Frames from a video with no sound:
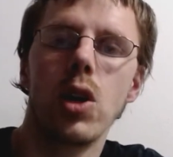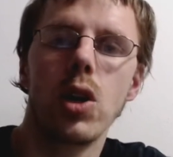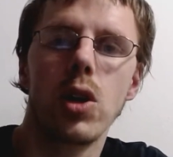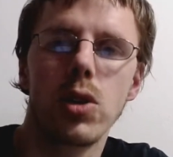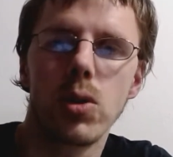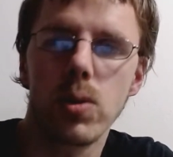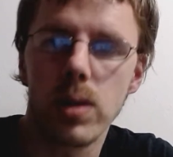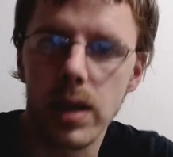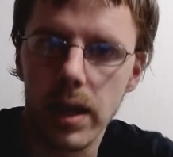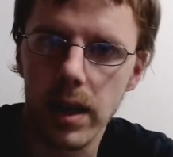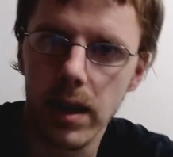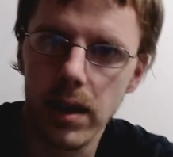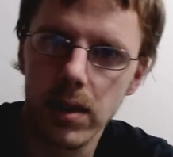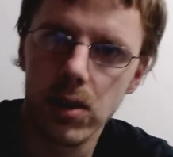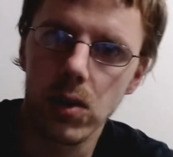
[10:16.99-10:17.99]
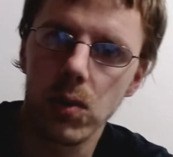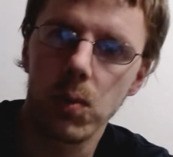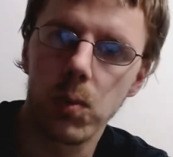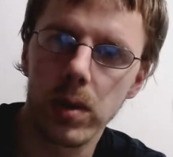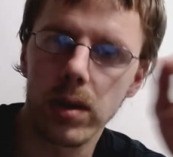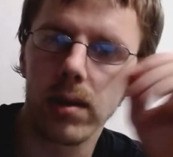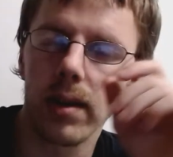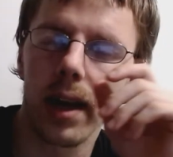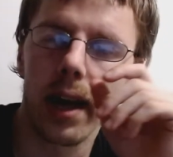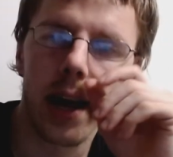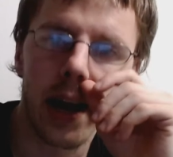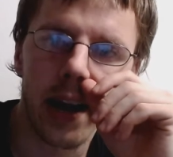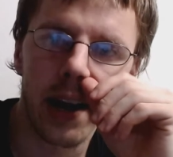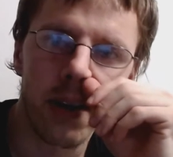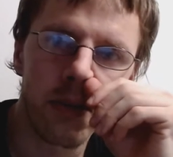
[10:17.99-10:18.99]
your lathe will
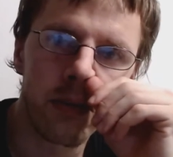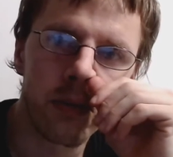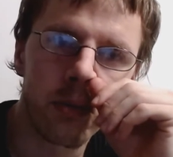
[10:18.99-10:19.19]
have